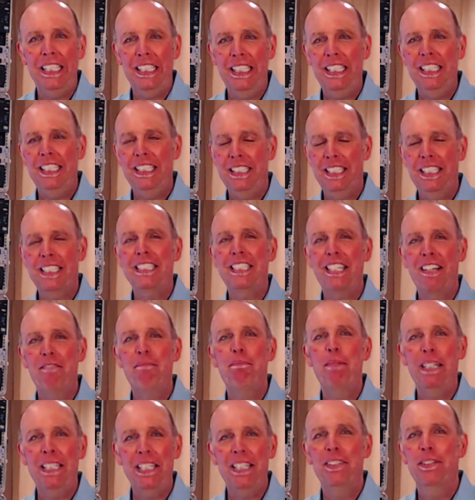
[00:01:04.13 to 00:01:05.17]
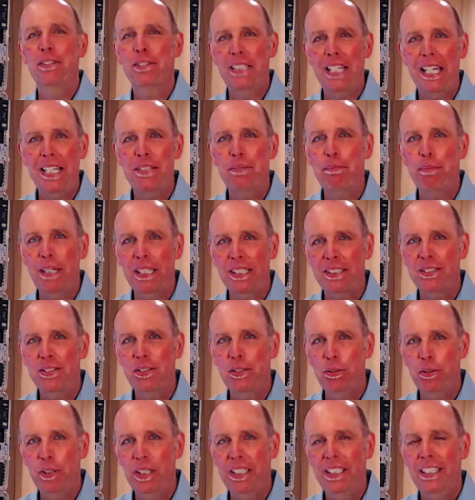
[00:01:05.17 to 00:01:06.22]
and it does have many of those aspects
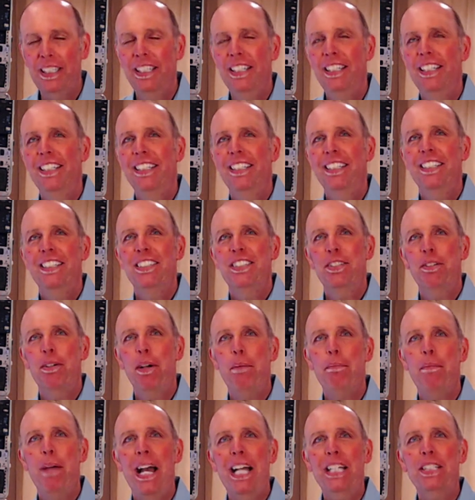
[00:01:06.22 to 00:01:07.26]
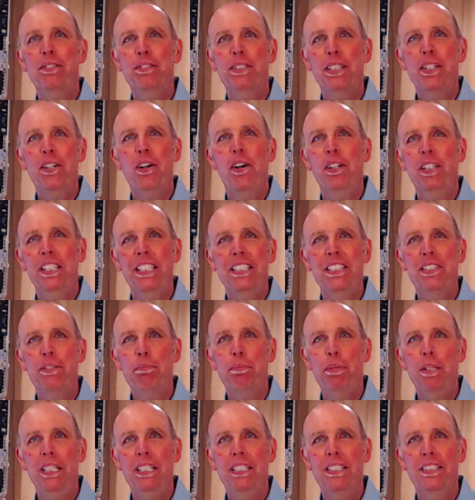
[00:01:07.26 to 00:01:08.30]
to it. So I'm actually calling this
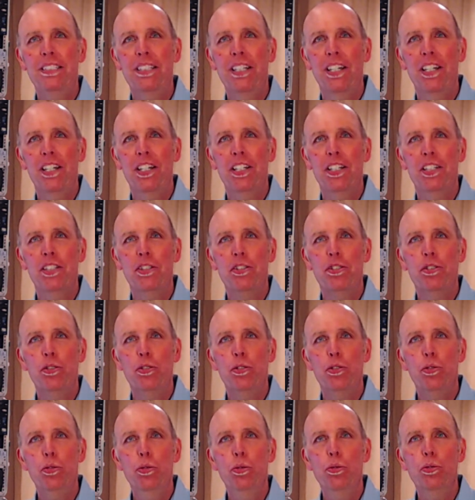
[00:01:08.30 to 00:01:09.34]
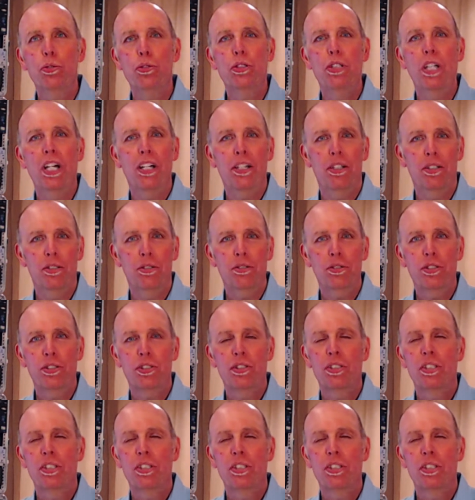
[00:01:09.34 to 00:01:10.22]
piece Chutes d'Ange,